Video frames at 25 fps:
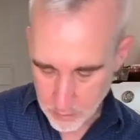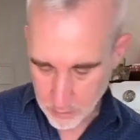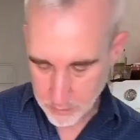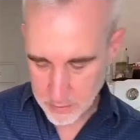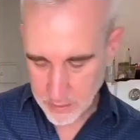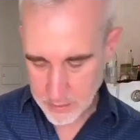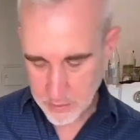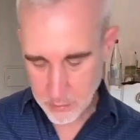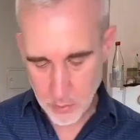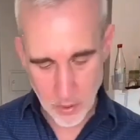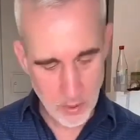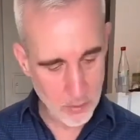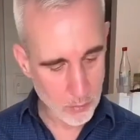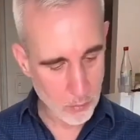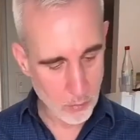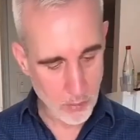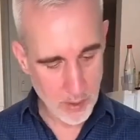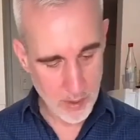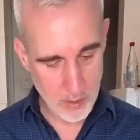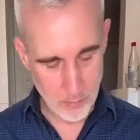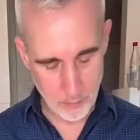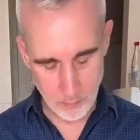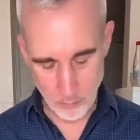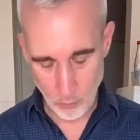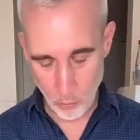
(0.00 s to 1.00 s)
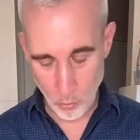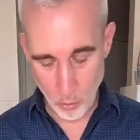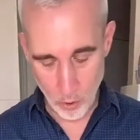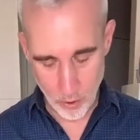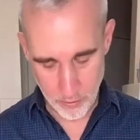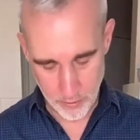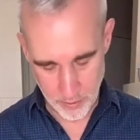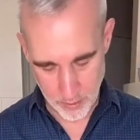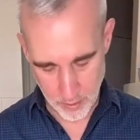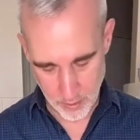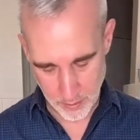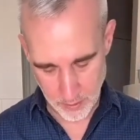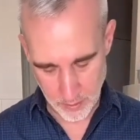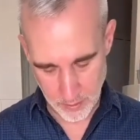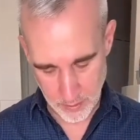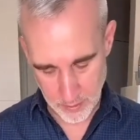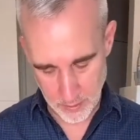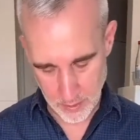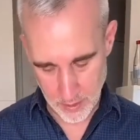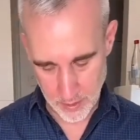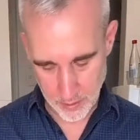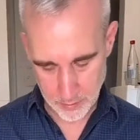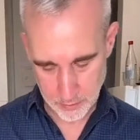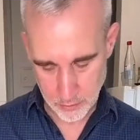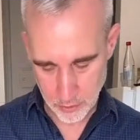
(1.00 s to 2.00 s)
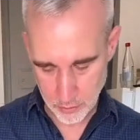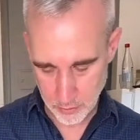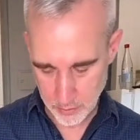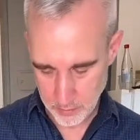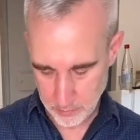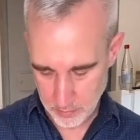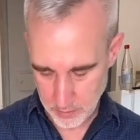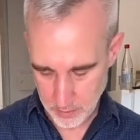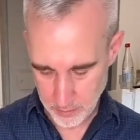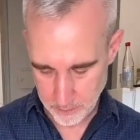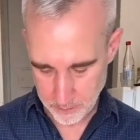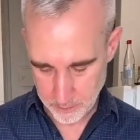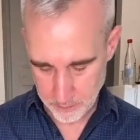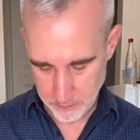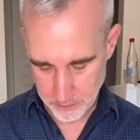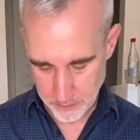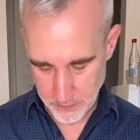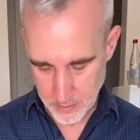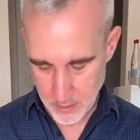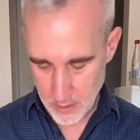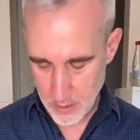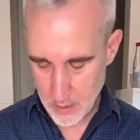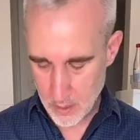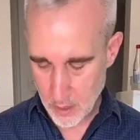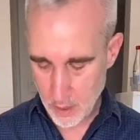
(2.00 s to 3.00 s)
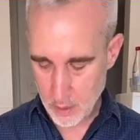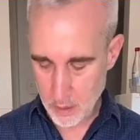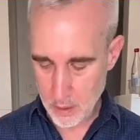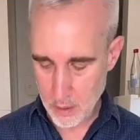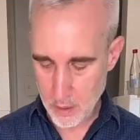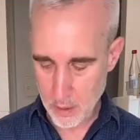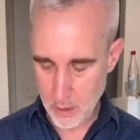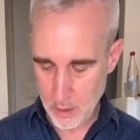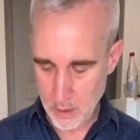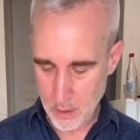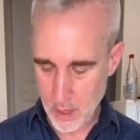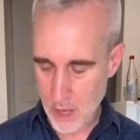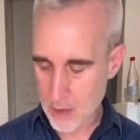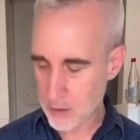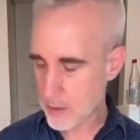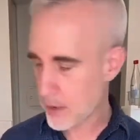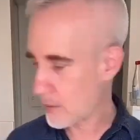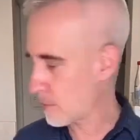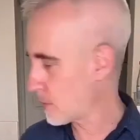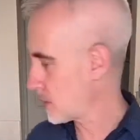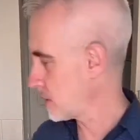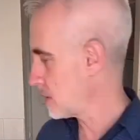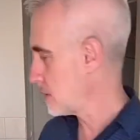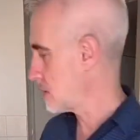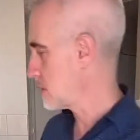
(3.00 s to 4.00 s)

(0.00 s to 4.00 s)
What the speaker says: That's probably way more than I need, actually, but I'll get rid of